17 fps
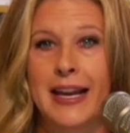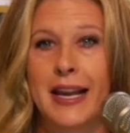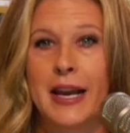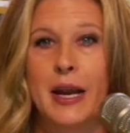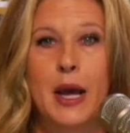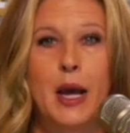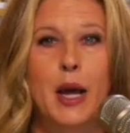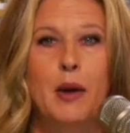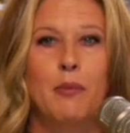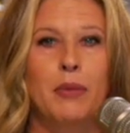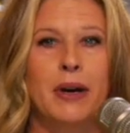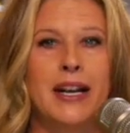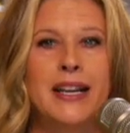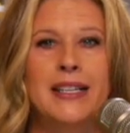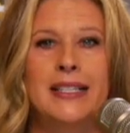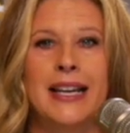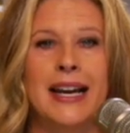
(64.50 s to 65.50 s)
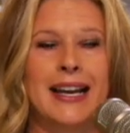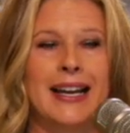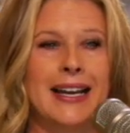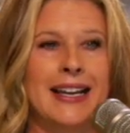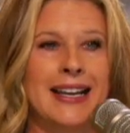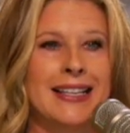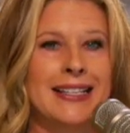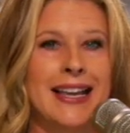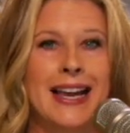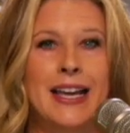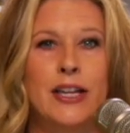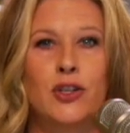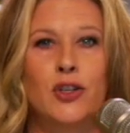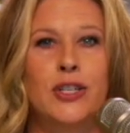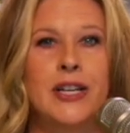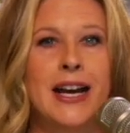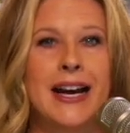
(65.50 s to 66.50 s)
it, but he's like, his
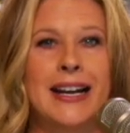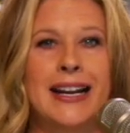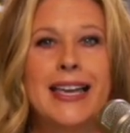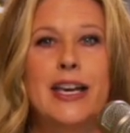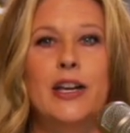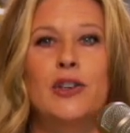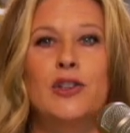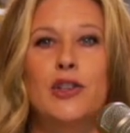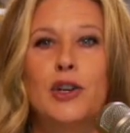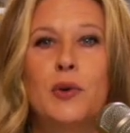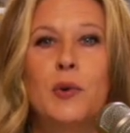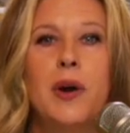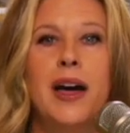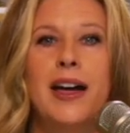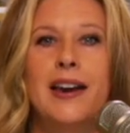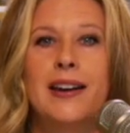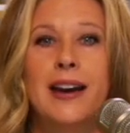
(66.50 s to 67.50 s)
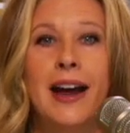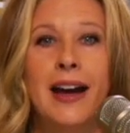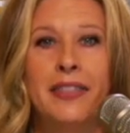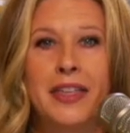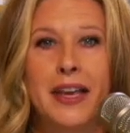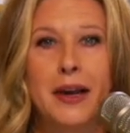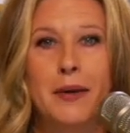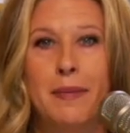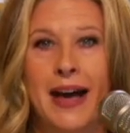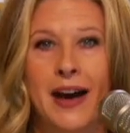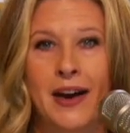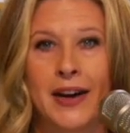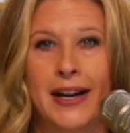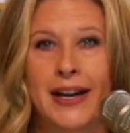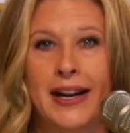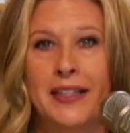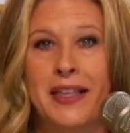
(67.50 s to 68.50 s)
hands are tied. He can do nothing
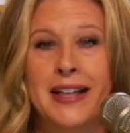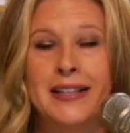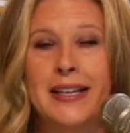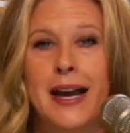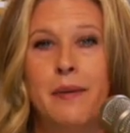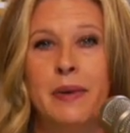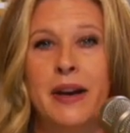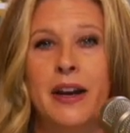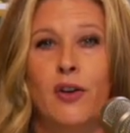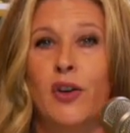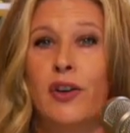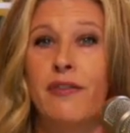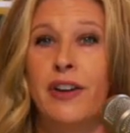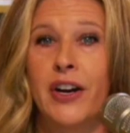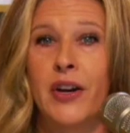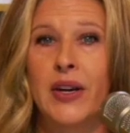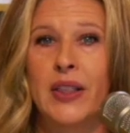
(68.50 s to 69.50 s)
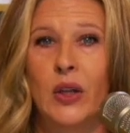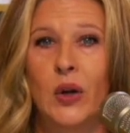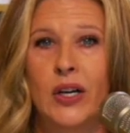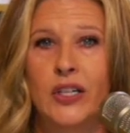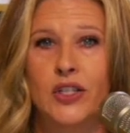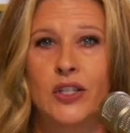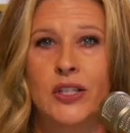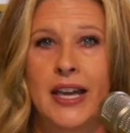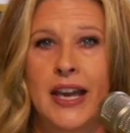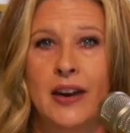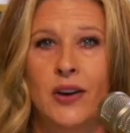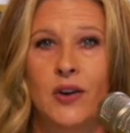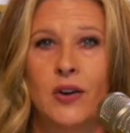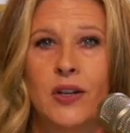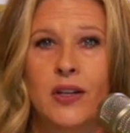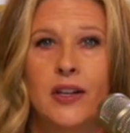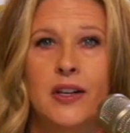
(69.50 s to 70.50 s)
about it. And that's happening on a very large
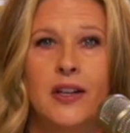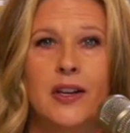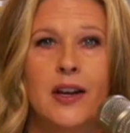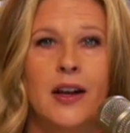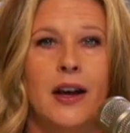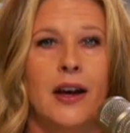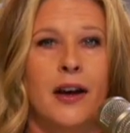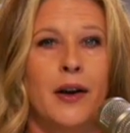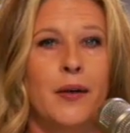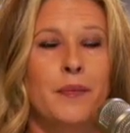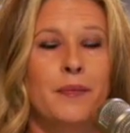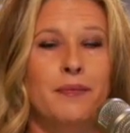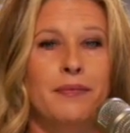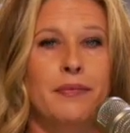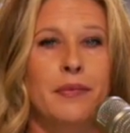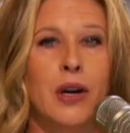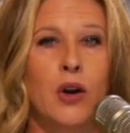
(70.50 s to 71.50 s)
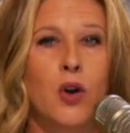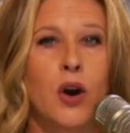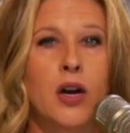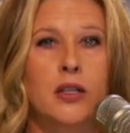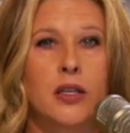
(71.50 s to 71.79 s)
scale across